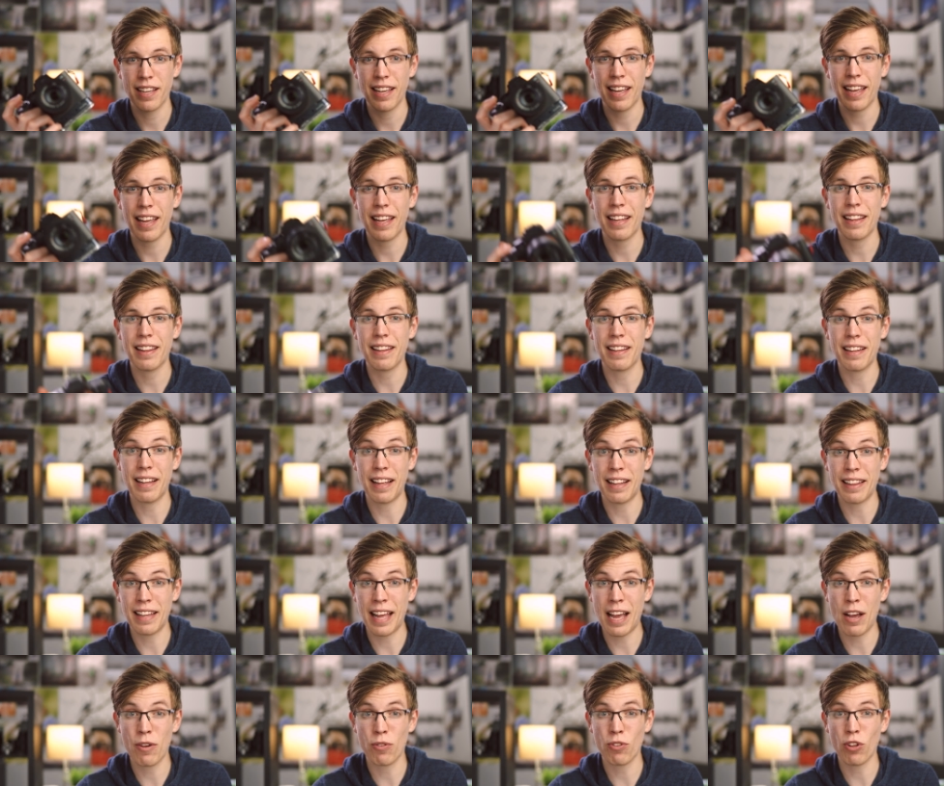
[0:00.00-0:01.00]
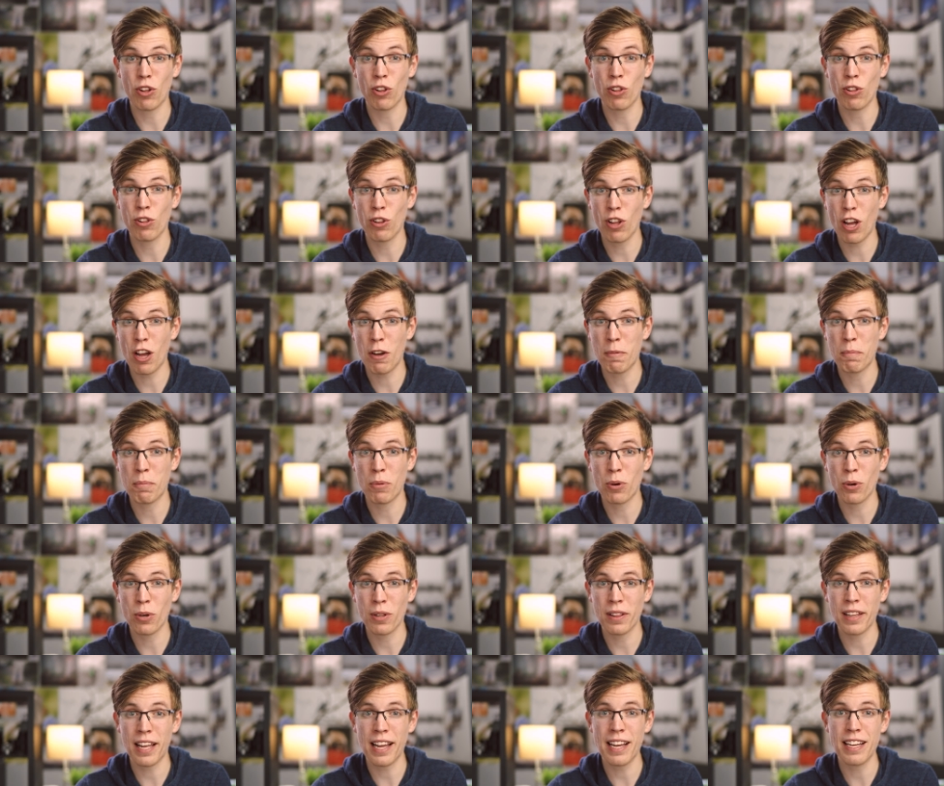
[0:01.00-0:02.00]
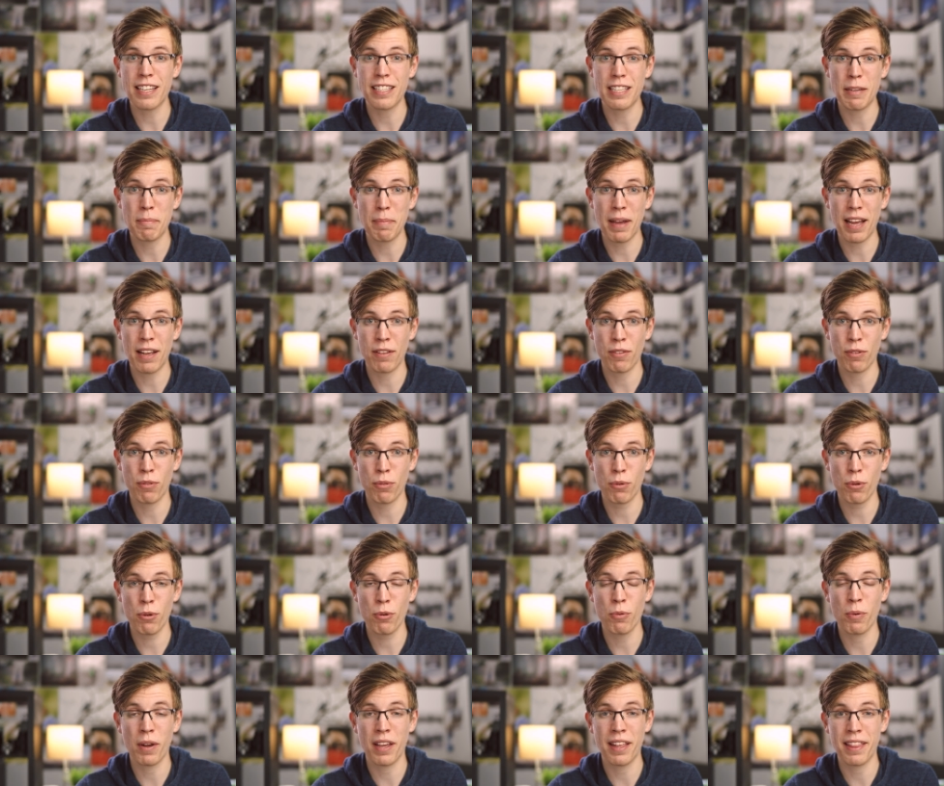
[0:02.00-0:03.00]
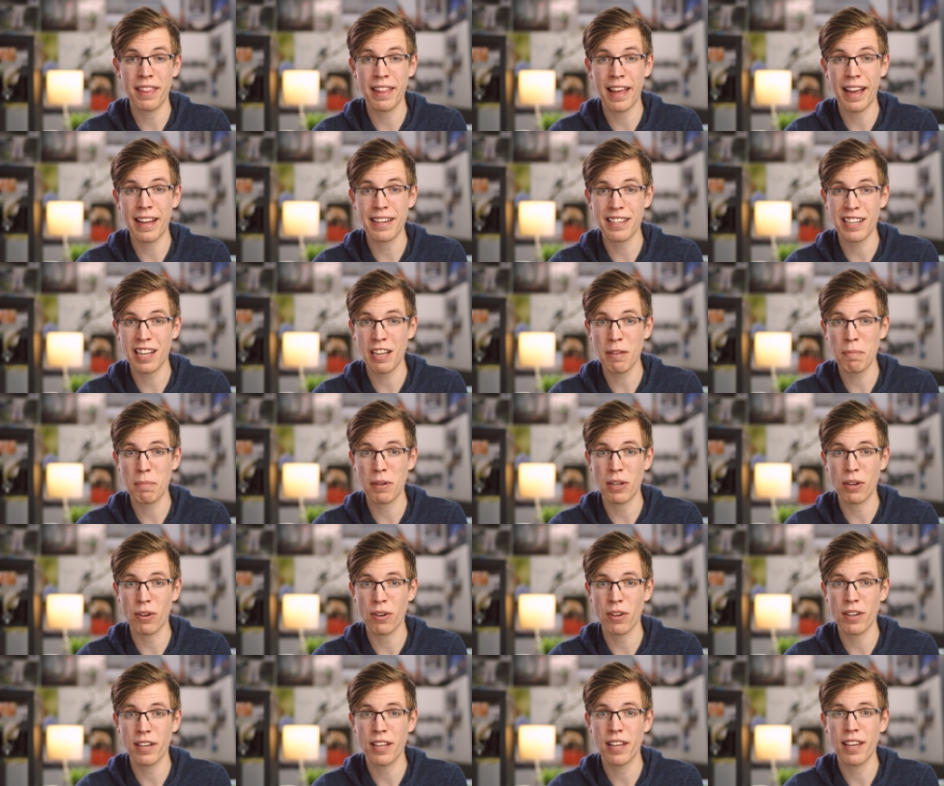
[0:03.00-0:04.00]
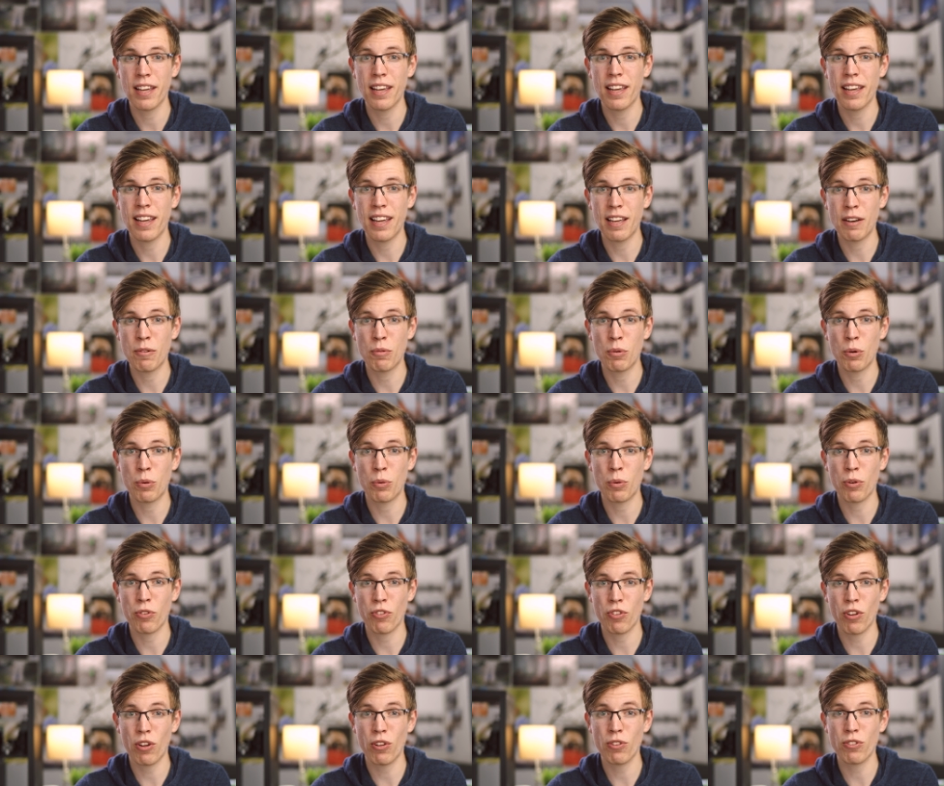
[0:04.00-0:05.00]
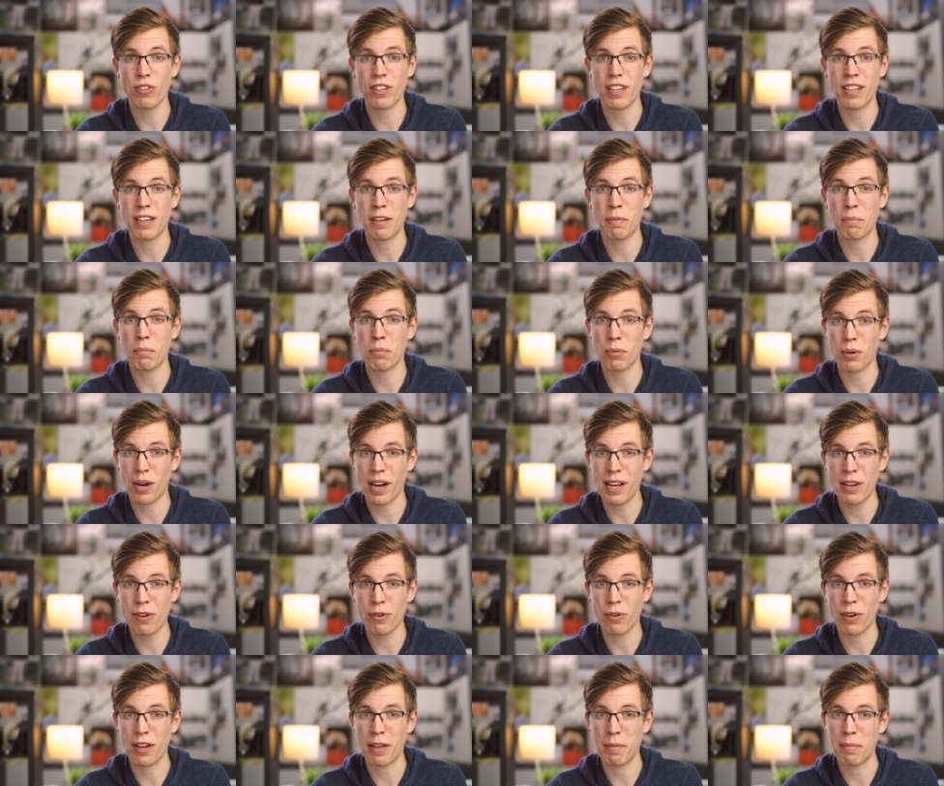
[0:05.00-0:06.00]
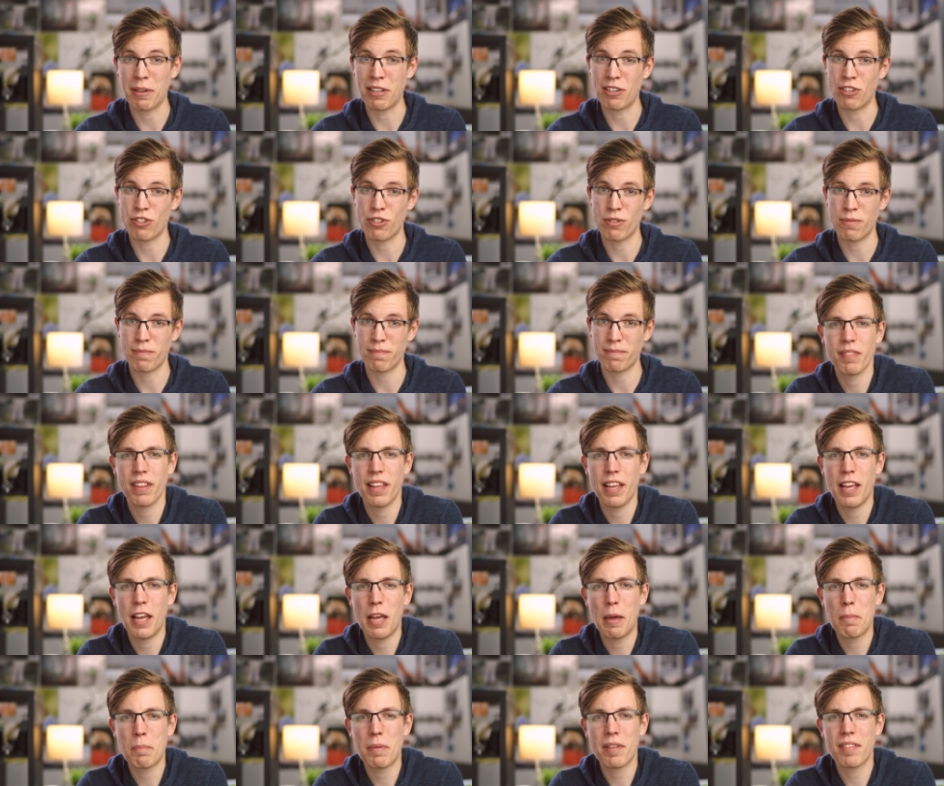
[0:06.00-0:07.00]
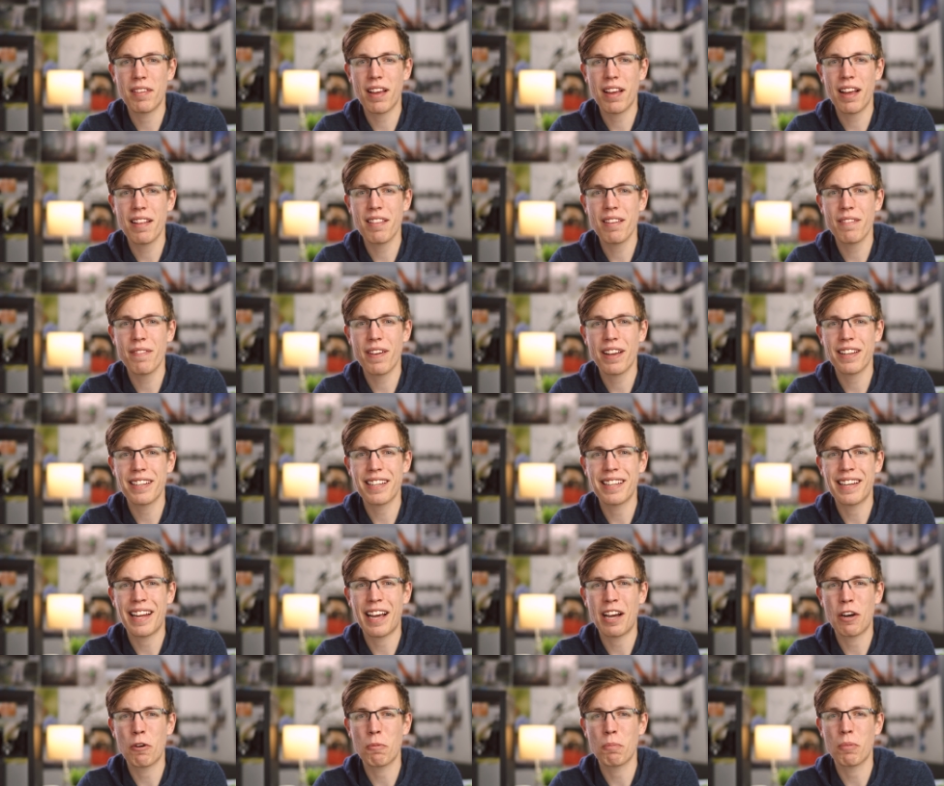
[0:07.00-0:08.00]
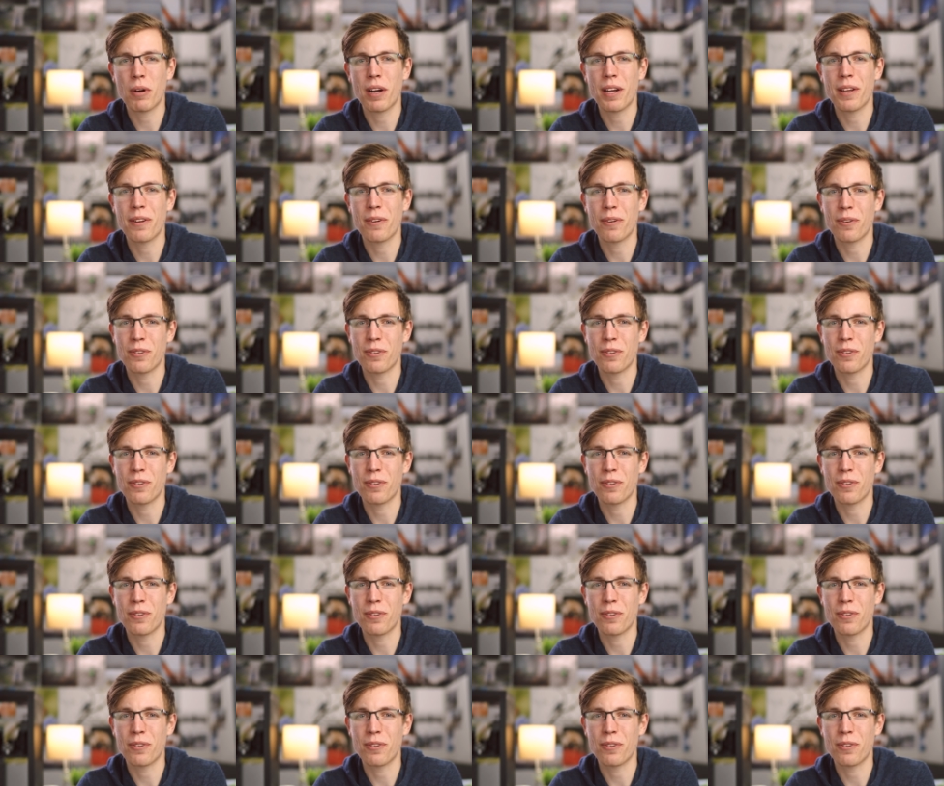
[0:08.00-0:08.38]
it allows a lot more light to pass through in that time period and will result in a brighter image. Besides affecting how bright or